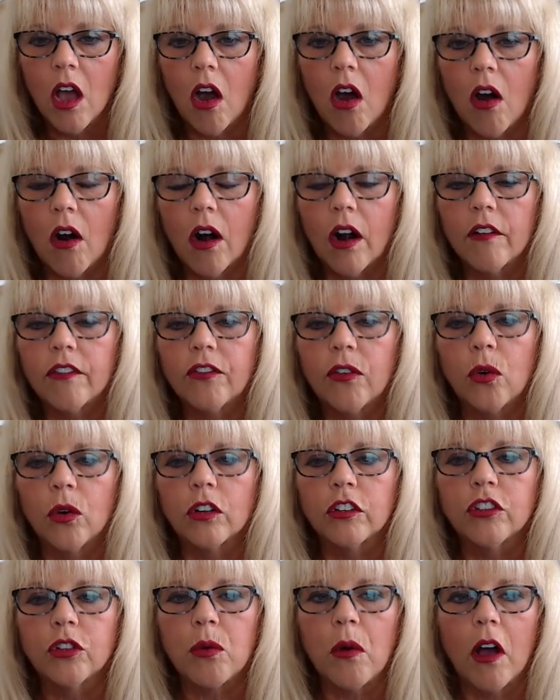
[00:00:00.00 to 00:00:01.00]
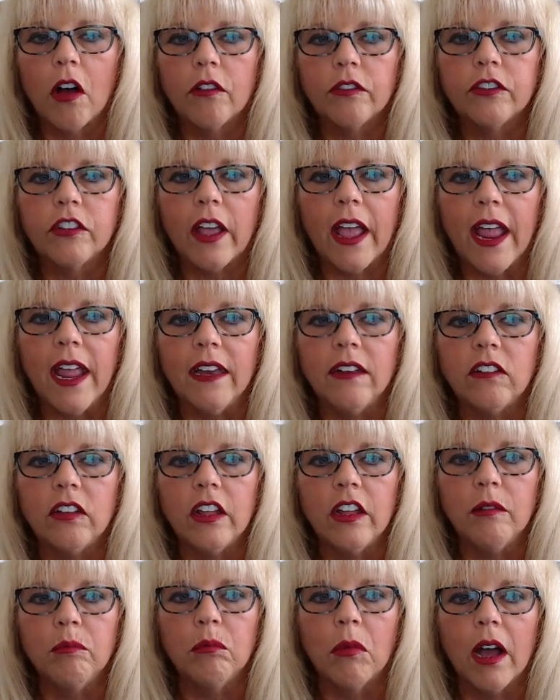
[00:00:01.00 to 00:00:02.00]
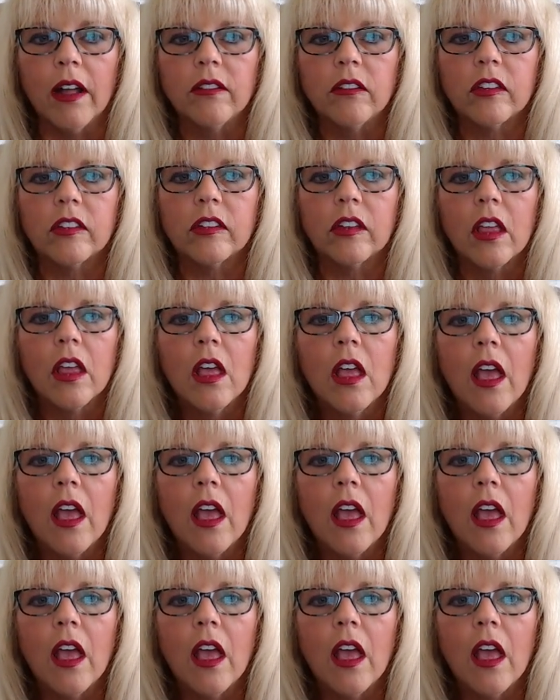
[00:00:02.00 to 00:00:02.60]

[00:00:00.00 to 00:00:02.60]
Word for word: are for 12 to 18 months